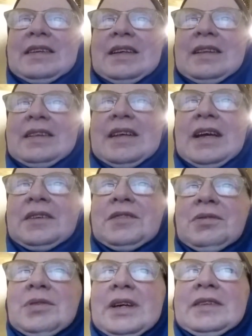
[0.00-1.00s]
And
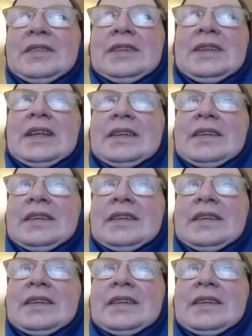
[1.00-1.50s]
thanks for watching,